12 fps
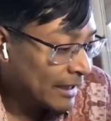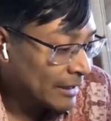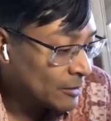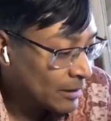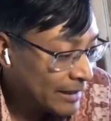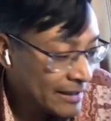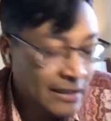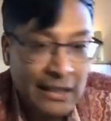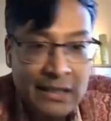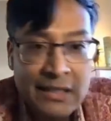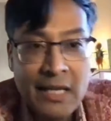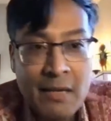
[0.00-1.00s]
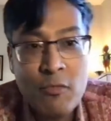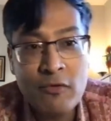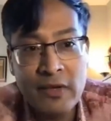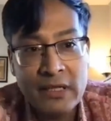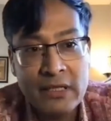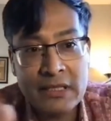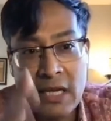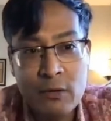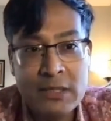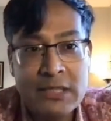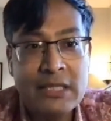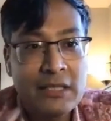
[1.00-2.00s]
right, so let's keep moving because I
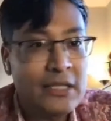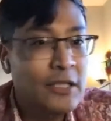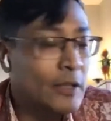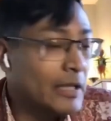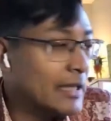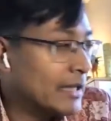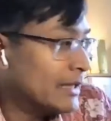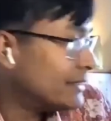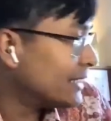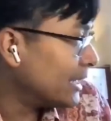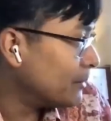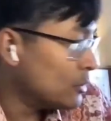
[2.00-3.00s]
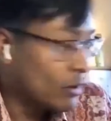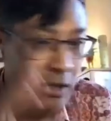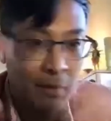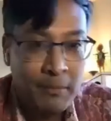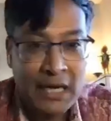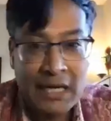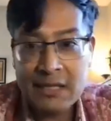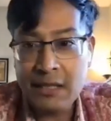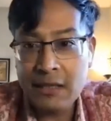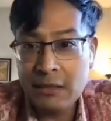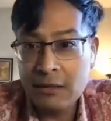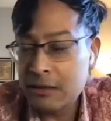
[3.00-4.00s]
was still a student at the time. Y'all are past
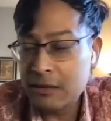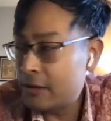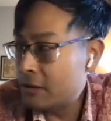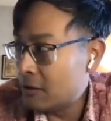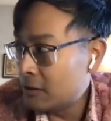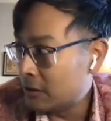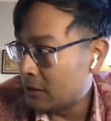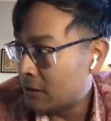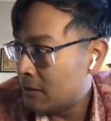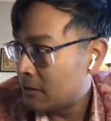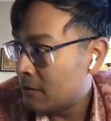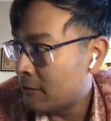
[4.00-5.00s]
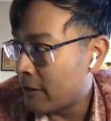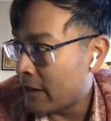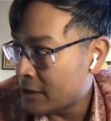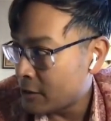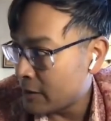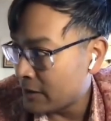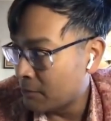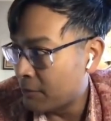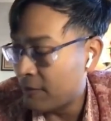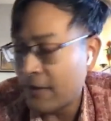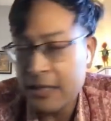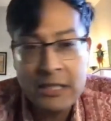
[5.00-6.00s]
that. A lot of y'all are
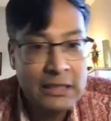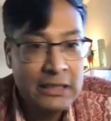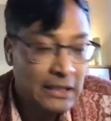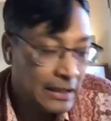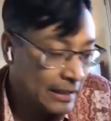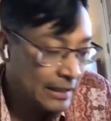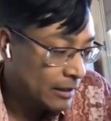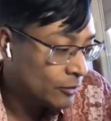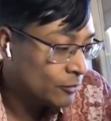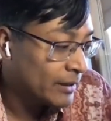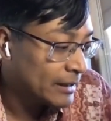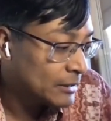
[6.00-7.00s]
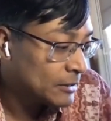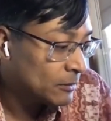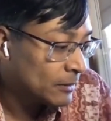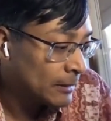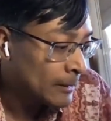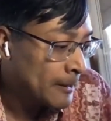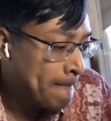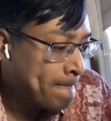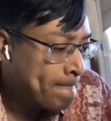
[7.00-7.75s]
graduated professionals in the industry and so on.